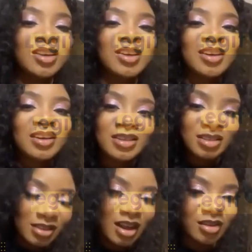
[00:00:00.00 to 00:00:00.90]
This
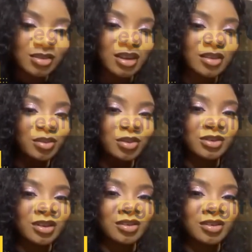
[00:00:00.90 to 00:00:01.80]
is the outside
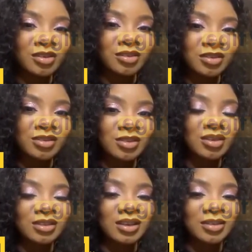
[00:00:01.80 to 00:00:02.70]
world now, not
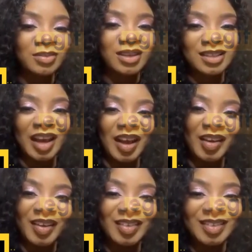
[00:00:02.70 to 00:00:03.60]
inside the big. It's
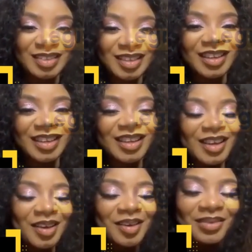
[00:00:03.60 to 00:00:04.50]
how
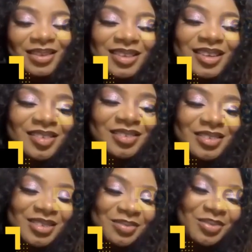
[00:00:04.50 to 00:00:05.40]
mental health is
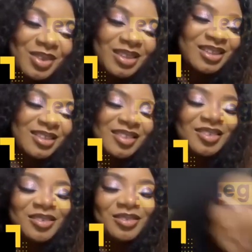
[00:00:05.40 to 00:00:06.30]
important. So.